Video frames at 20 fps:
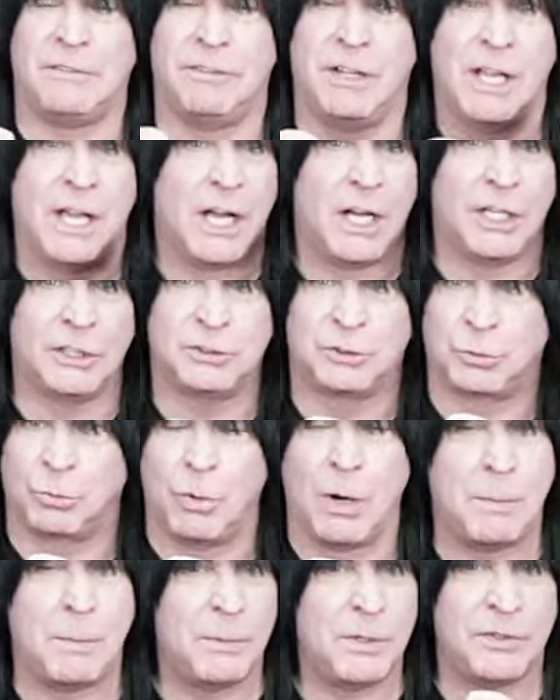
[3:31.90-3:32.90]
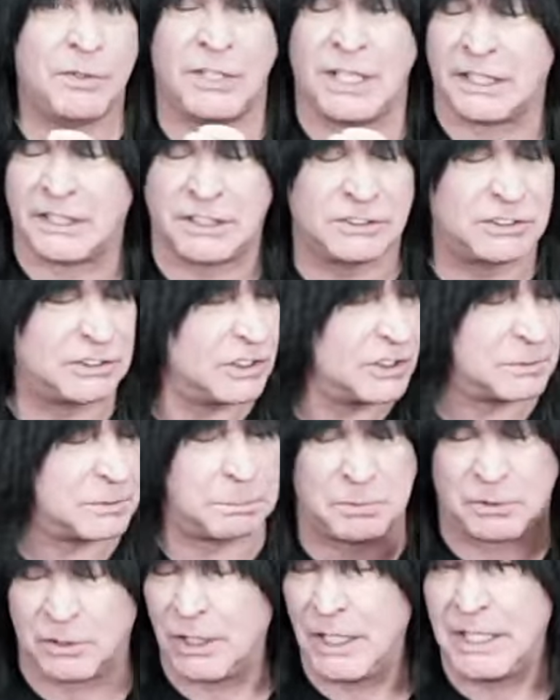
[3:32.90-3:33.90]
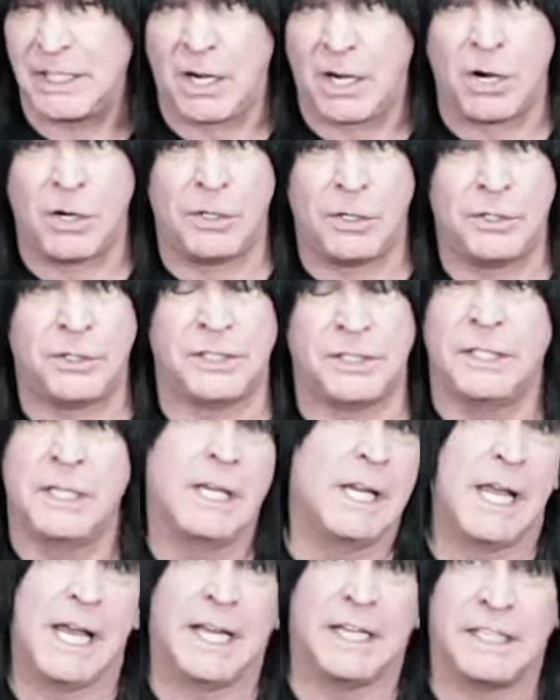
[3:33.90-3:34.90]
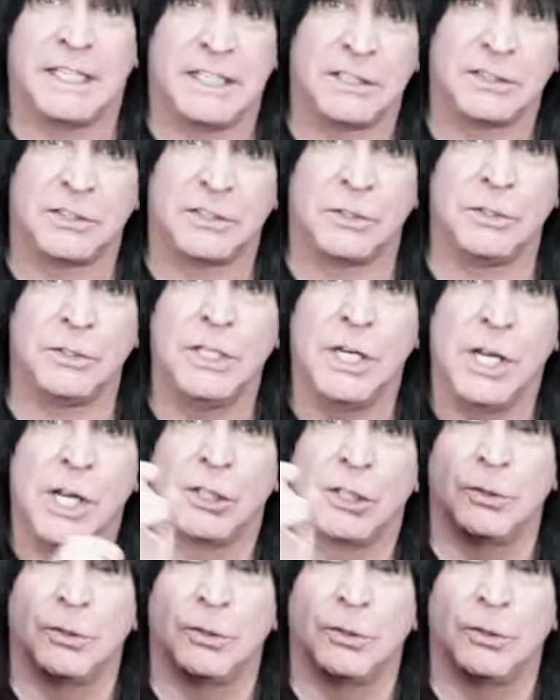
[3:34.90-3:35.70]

You have a drummer that can just play hard and hit good.